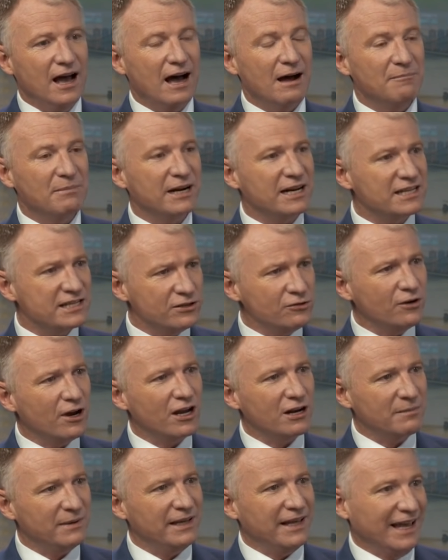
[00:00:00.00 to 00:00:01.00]
um, but it's still
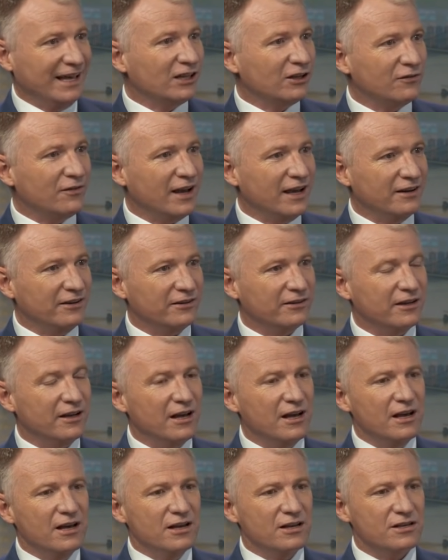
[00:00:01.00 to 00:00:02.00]
going to be elevated.
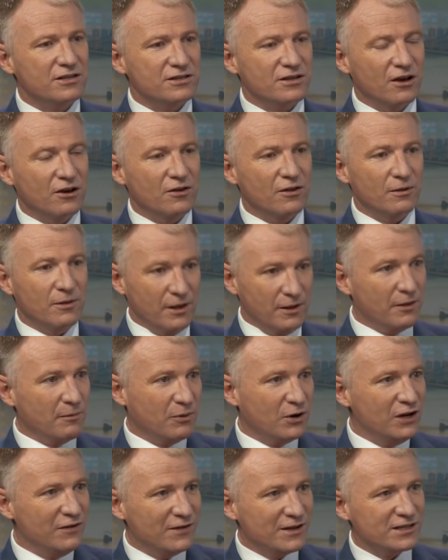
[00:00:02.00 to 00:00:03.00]
So the, the,
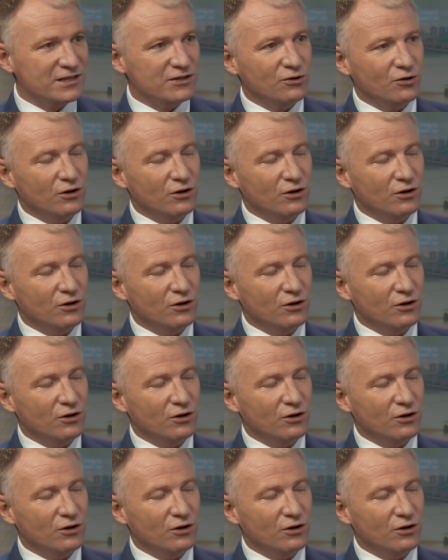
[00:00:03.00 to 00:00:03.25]
the, previous